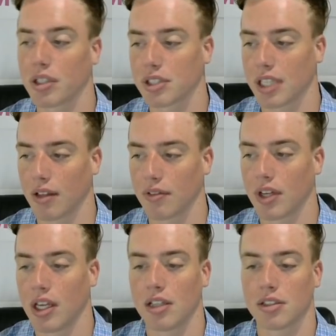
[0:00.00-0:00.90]
self,
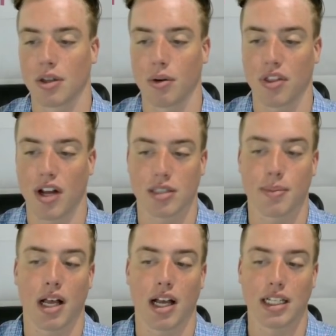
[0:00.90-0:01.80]
so thoughts
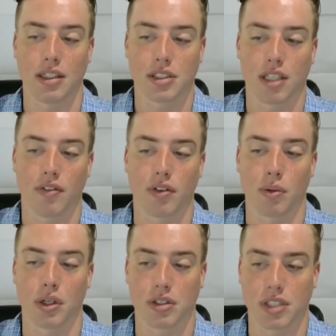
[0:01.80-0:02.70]
about ideal self and
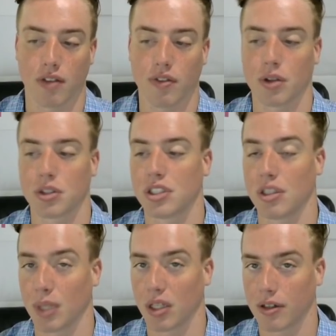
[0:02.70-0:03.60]
real self are
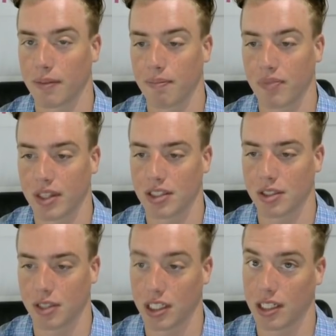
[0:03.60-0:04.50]
similar. So
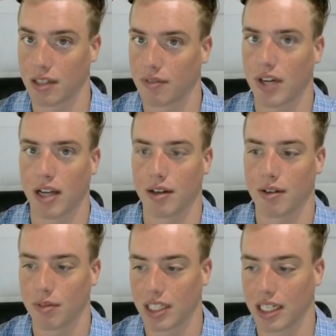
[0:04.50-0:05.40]
you need to
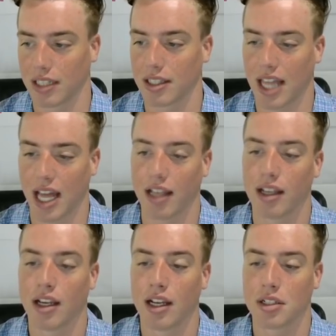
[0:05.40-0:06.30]
get it to that.
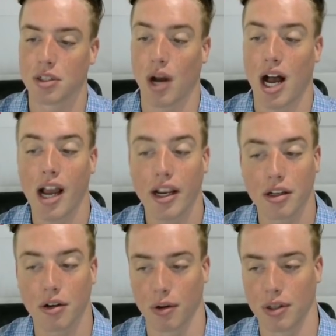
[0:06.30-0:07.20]
So high
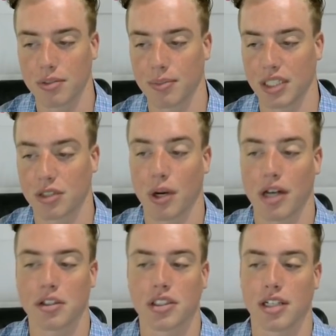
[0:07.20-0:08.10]
congruence means greater
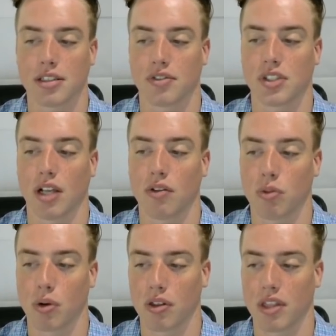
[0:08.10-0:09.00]
sense of
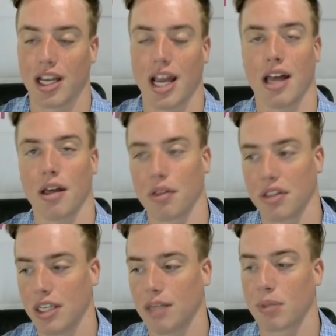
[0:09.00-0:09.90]
self-worth and a
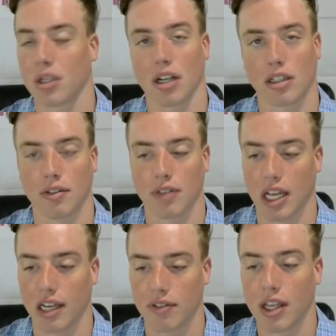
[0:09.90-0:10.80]
healthy, productive
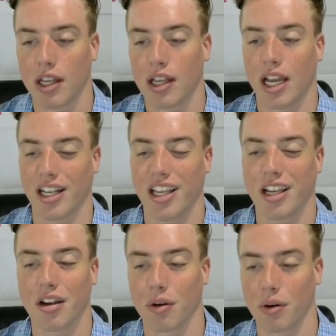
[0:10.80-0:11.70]
life, and
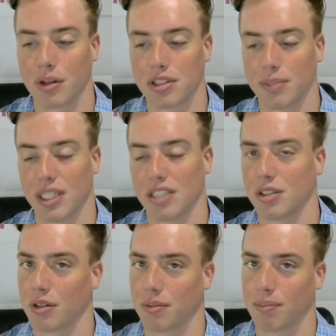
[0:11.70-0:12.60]
incongruence means
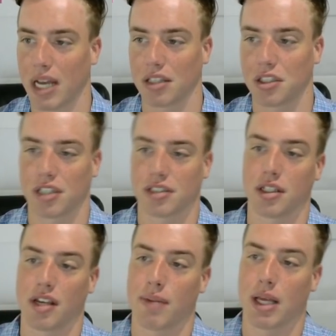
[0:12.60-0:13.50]
you're maladjusted,
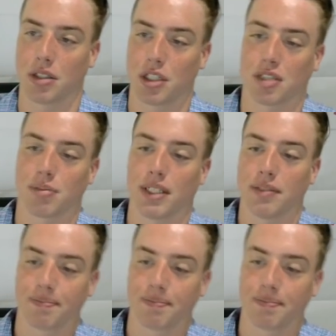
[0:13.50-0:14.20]
you have maladjustment.